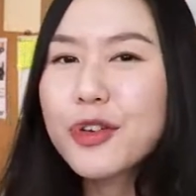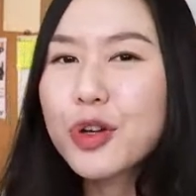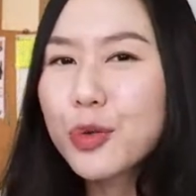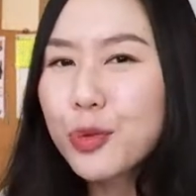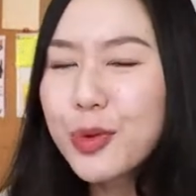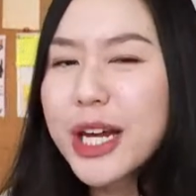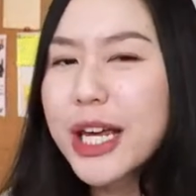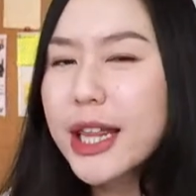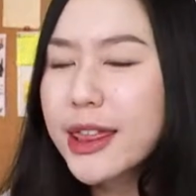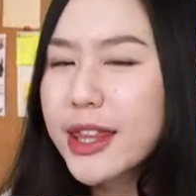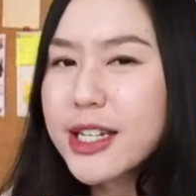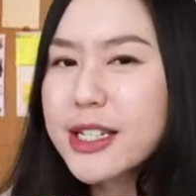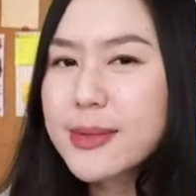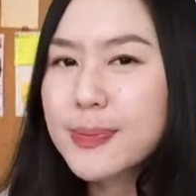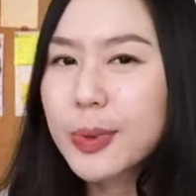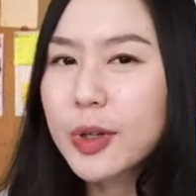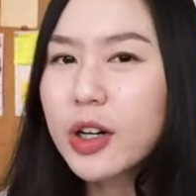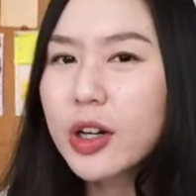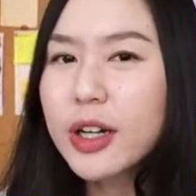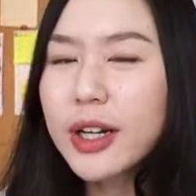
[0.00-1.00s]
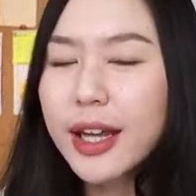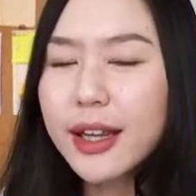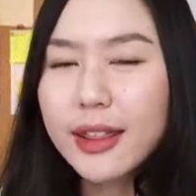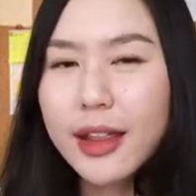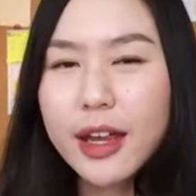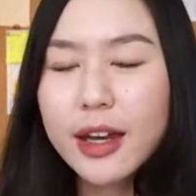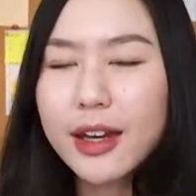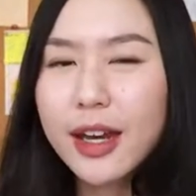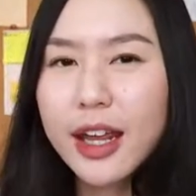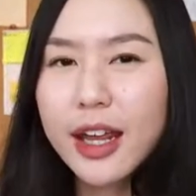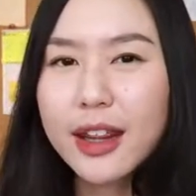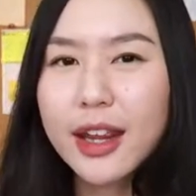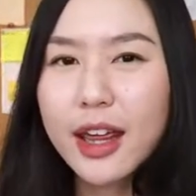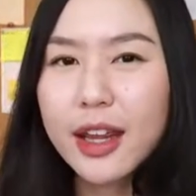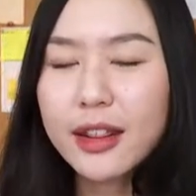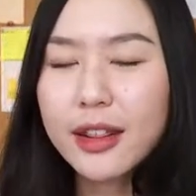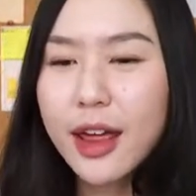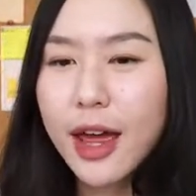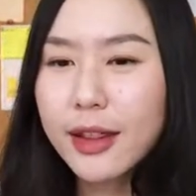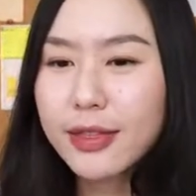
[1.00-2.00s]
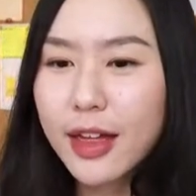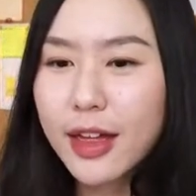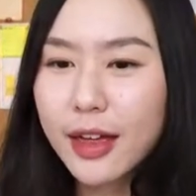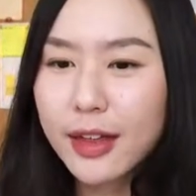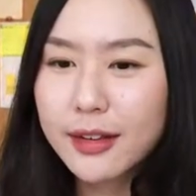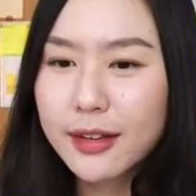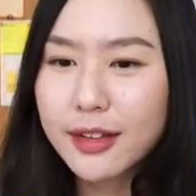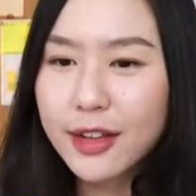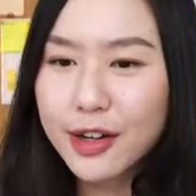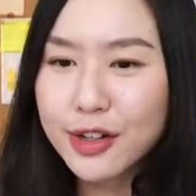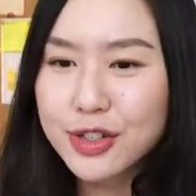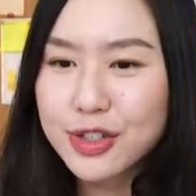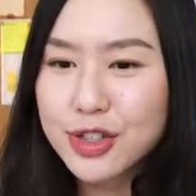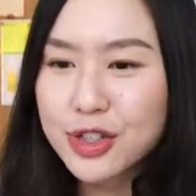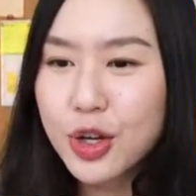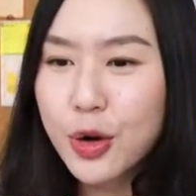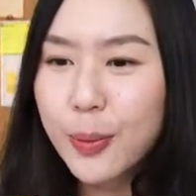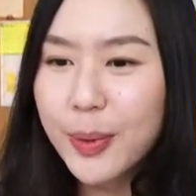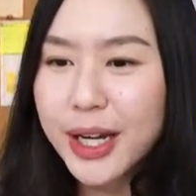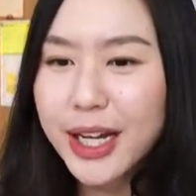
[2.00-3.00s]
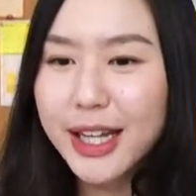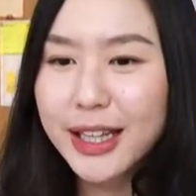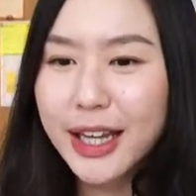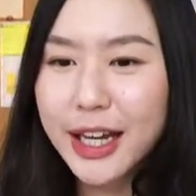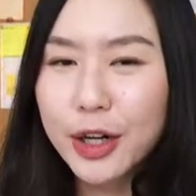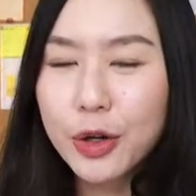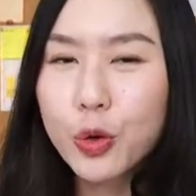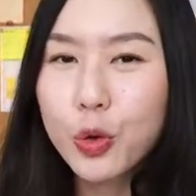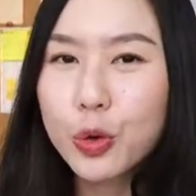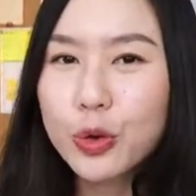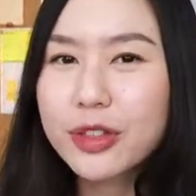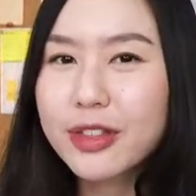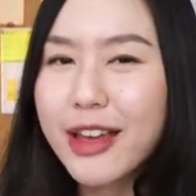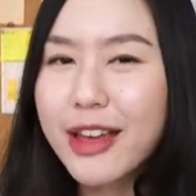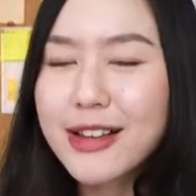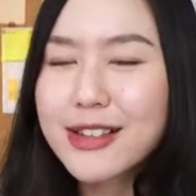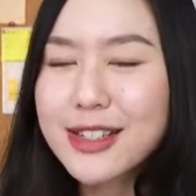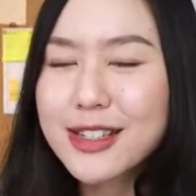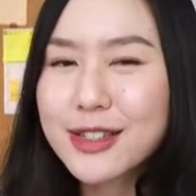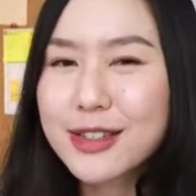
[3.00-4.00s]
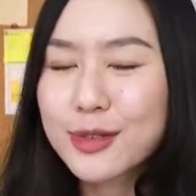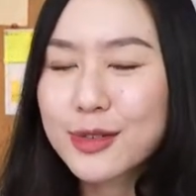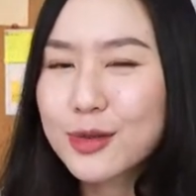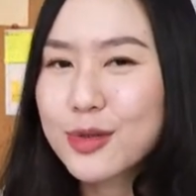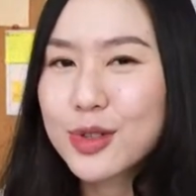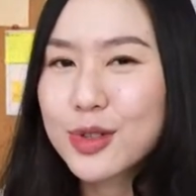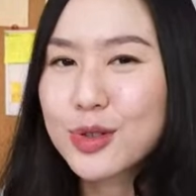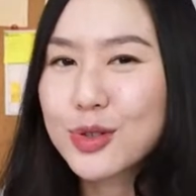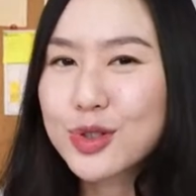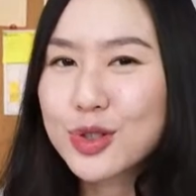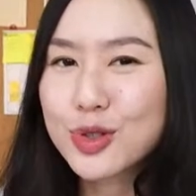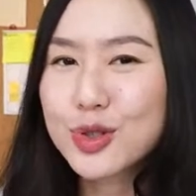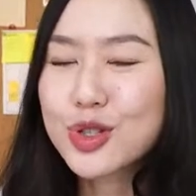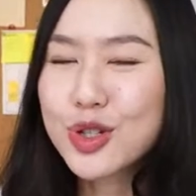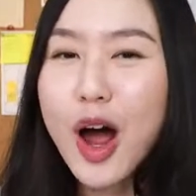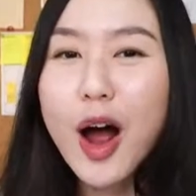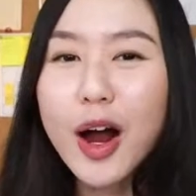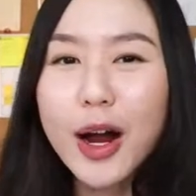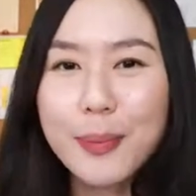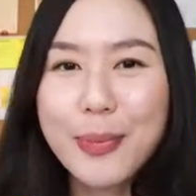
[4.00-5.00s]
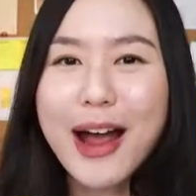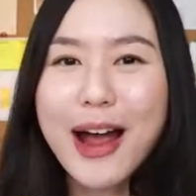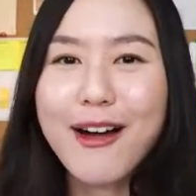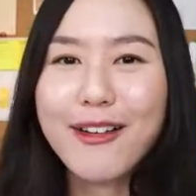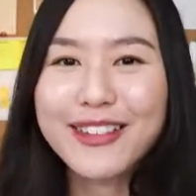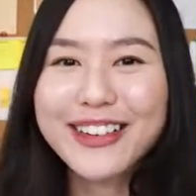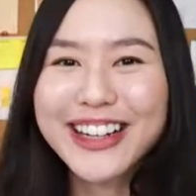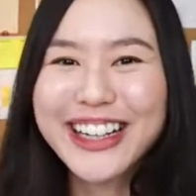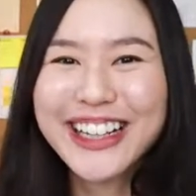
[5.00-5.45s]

you read this book and then there are so many like cool things to talk about.